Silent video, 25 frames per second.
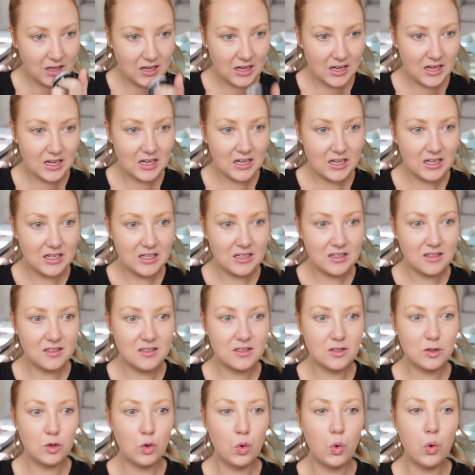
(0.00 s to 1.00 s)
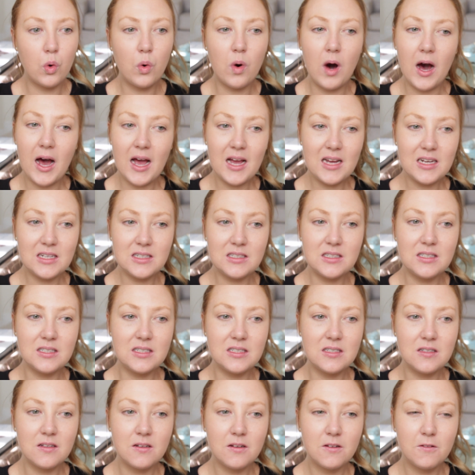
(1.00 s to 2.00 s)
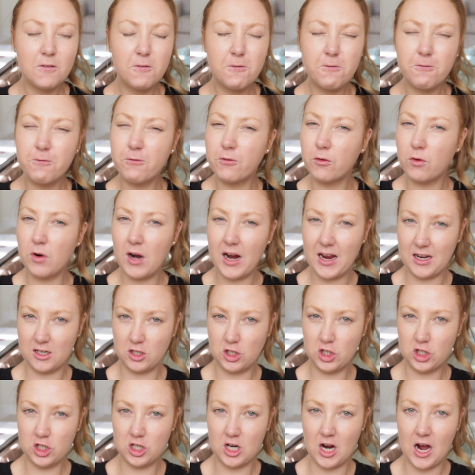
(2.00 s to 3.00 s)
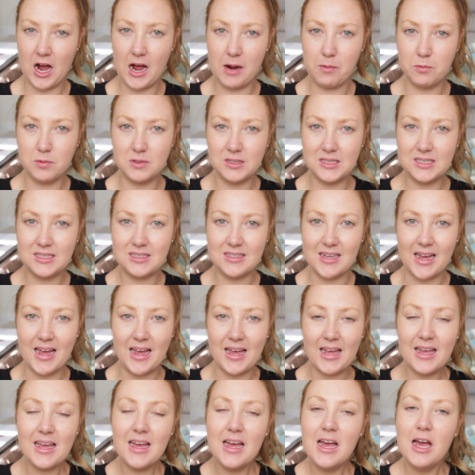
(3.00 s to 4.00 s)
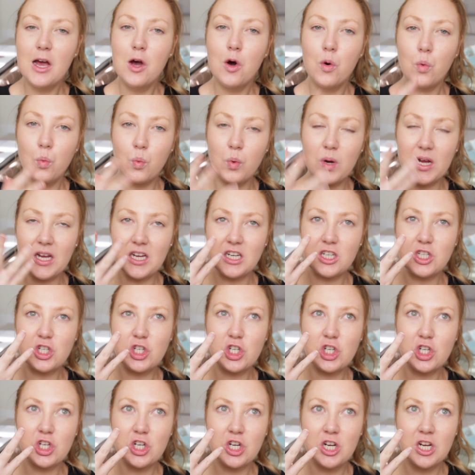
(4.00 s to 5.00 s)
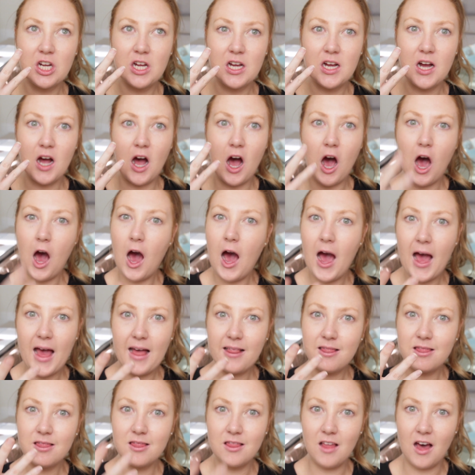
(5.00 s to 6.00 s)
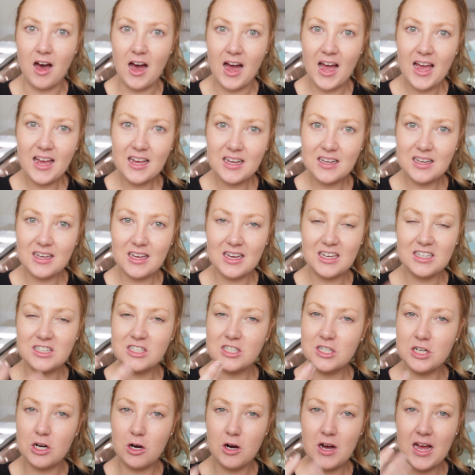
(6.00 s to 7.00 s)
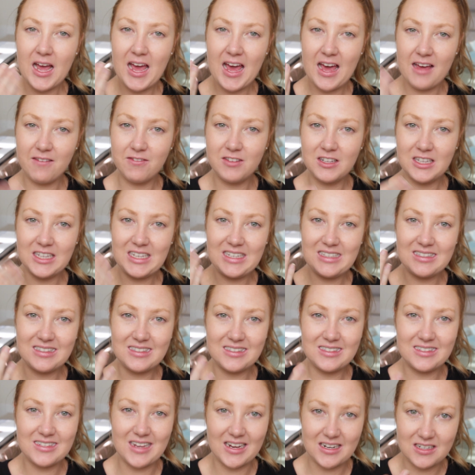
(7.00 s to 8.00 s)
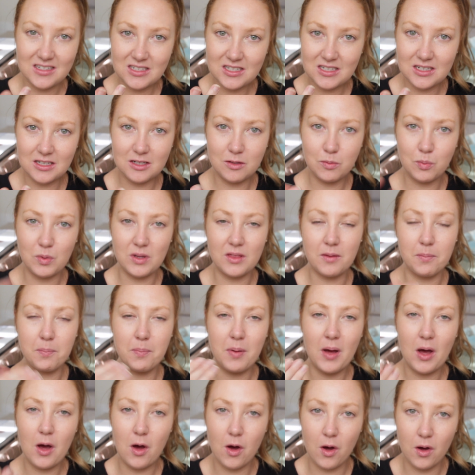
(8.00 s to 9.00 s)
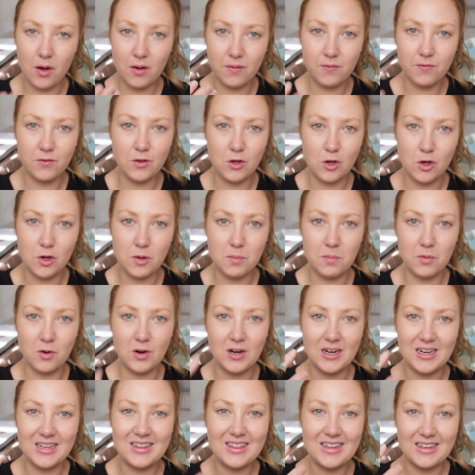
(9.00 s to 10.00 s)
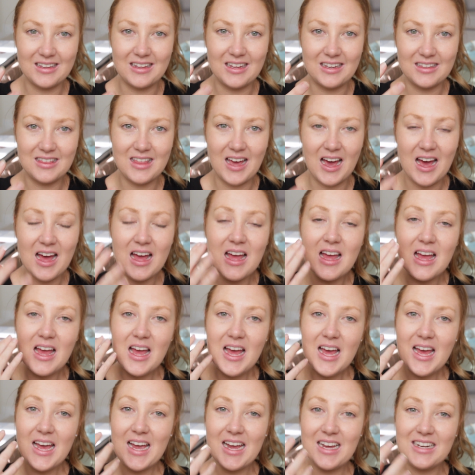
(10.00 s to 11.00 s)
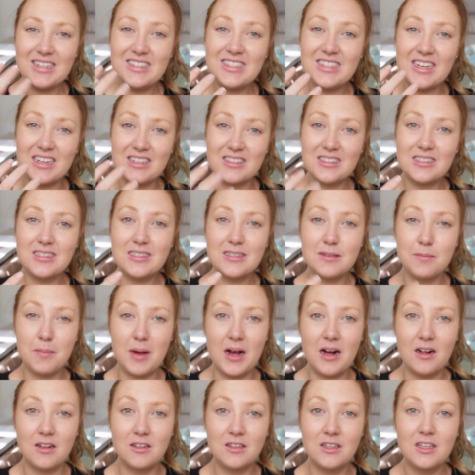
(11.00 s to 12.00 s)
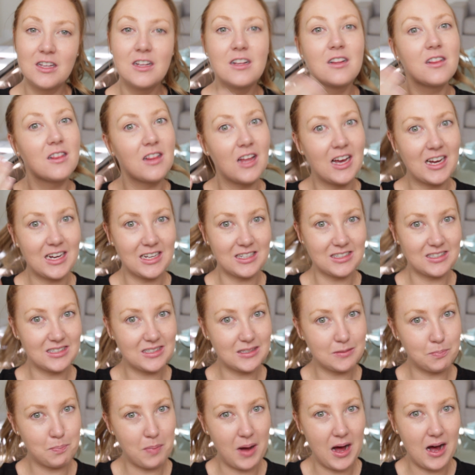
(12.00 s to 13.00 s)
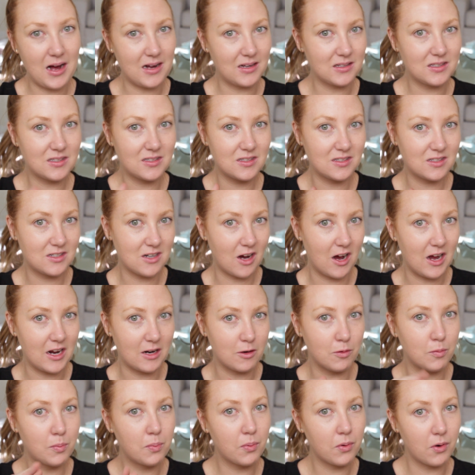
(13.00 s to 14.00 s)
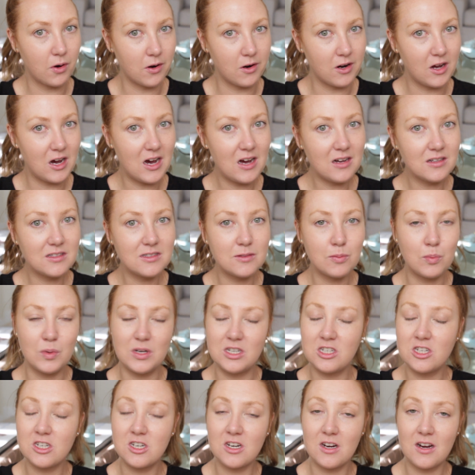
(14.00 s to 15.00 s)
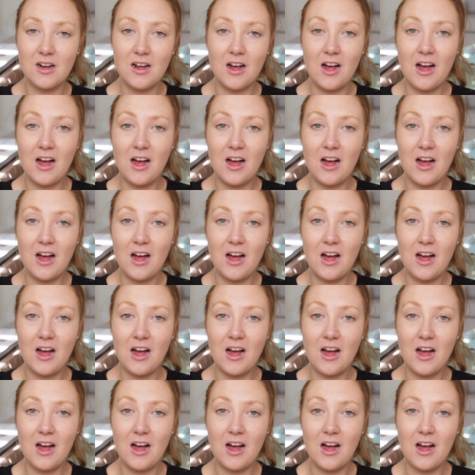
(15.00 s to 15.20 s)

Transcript: is quite fresh, I would say, which I like. It's not heavily scented with a perfume or anything like that. It does smell like a spa style product, which